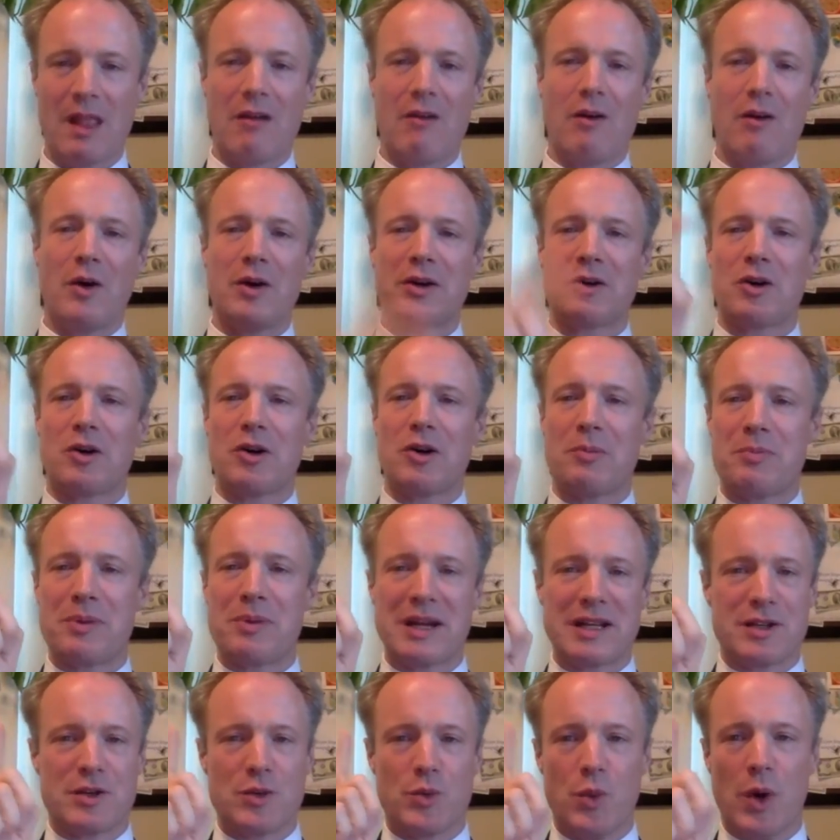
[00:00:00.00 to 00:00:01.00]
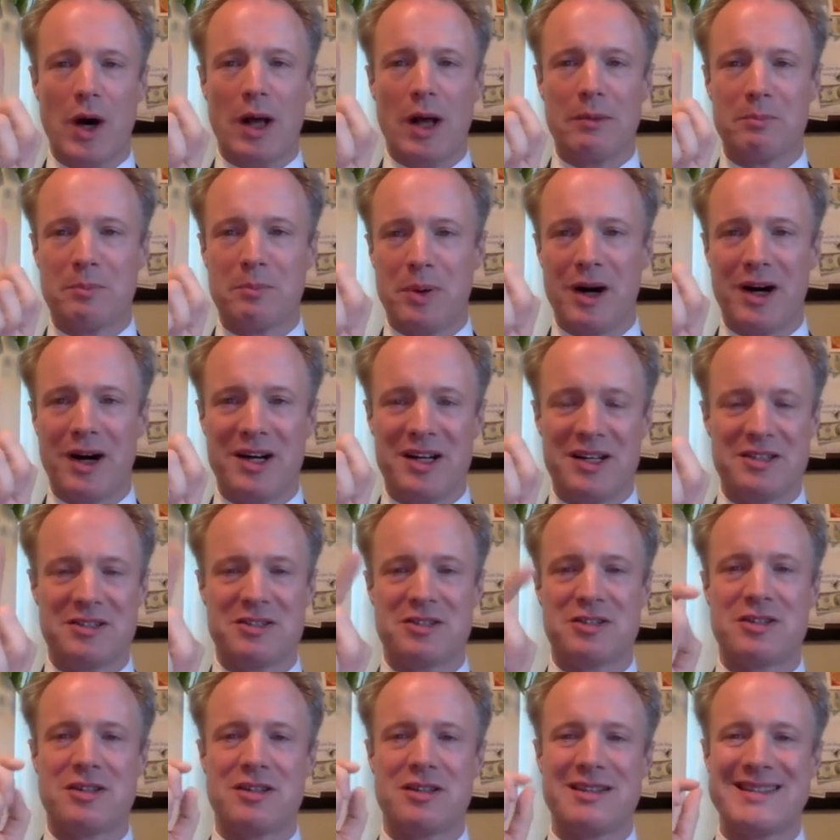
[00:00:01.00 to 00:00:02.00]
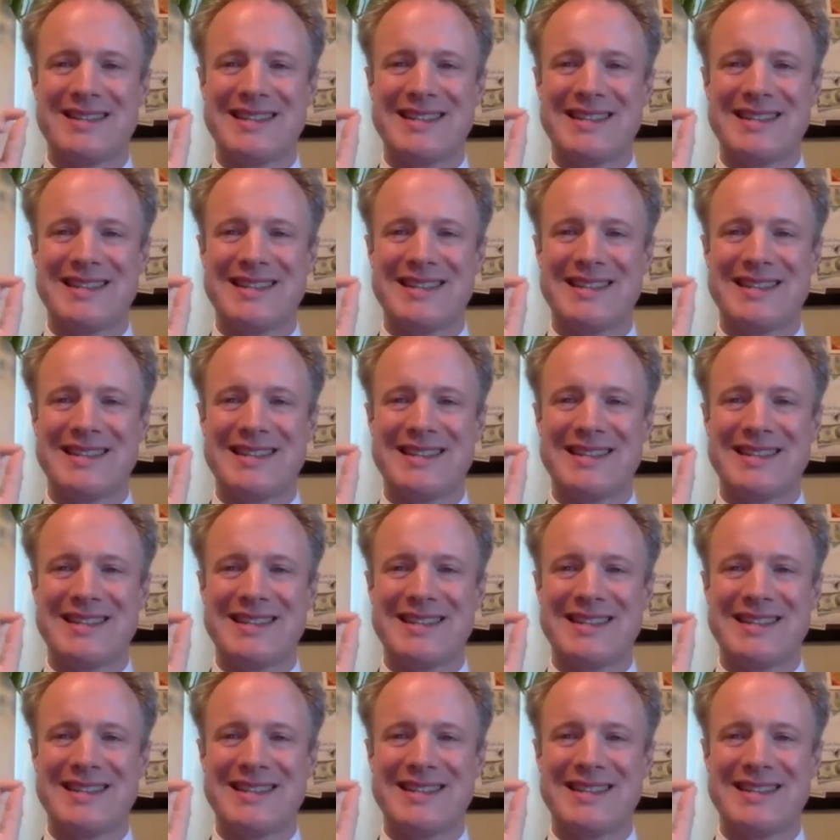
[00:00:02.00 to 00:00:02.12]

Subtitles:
Or you're going to practice one punch